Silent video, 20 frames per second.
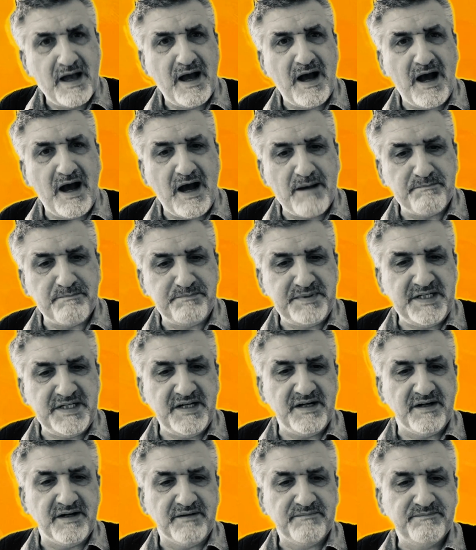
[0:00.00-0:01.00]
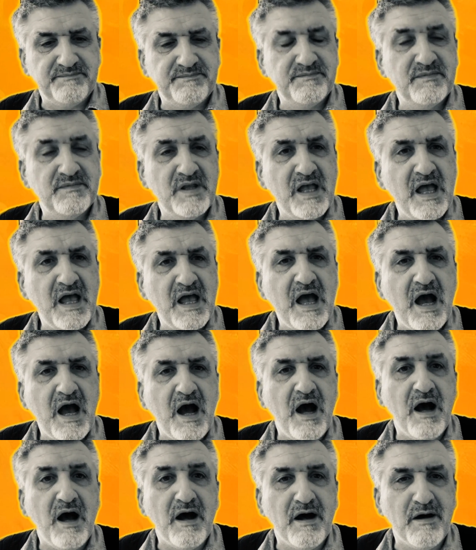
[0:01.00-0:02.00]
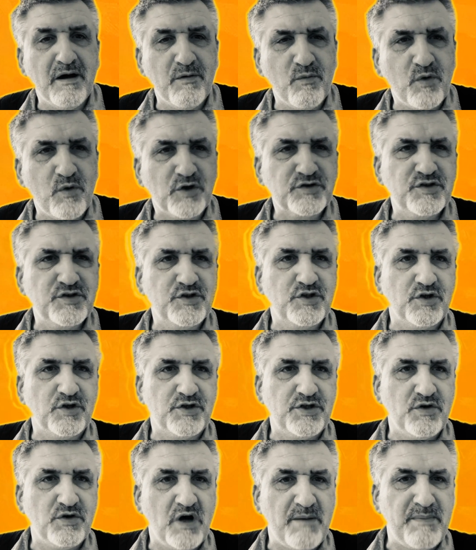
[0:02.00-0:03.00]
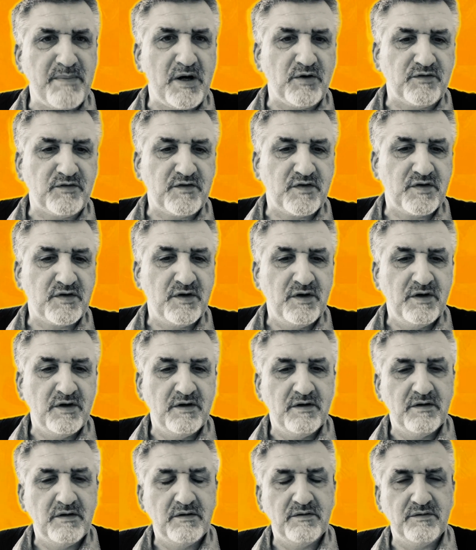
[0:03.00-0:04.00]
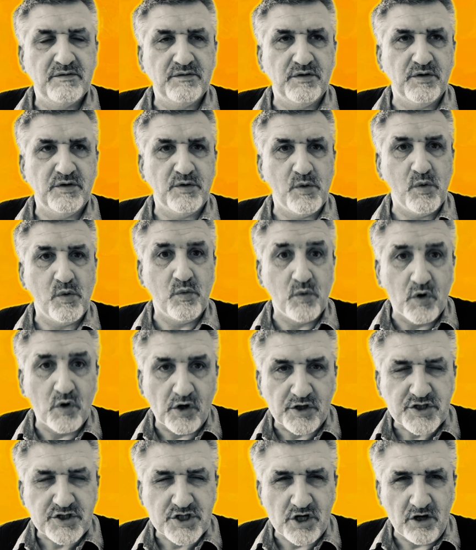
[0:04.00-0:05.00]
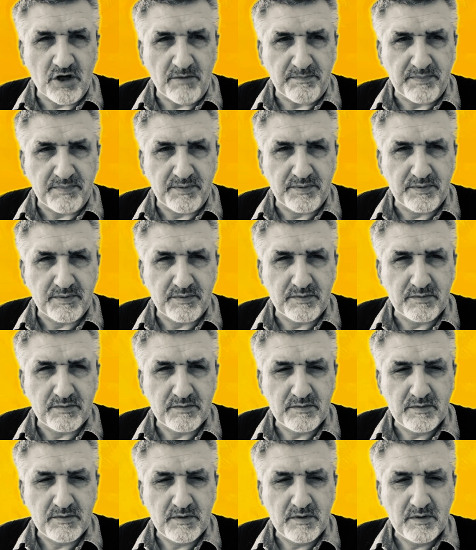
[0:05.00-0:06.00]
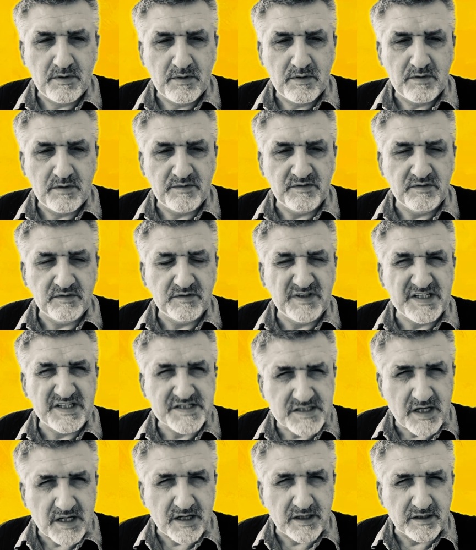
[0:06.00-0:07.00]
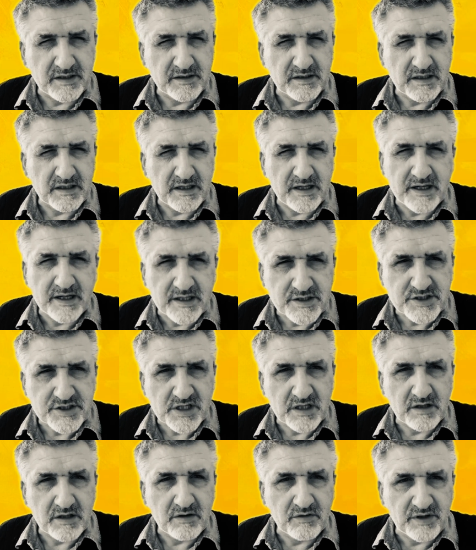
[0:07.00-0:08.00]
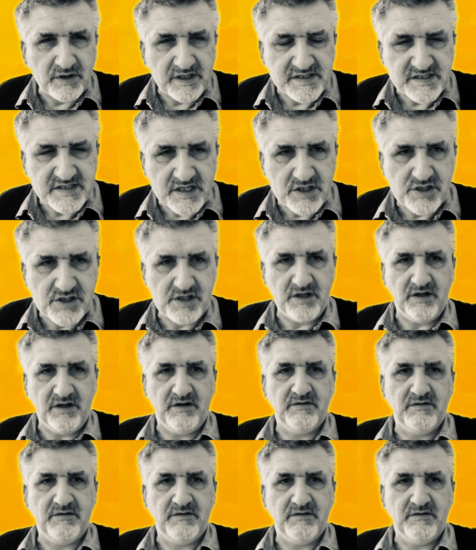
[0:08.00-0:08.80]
I'm Pierre. I want to talk to you about the workshop Design Agile Organization.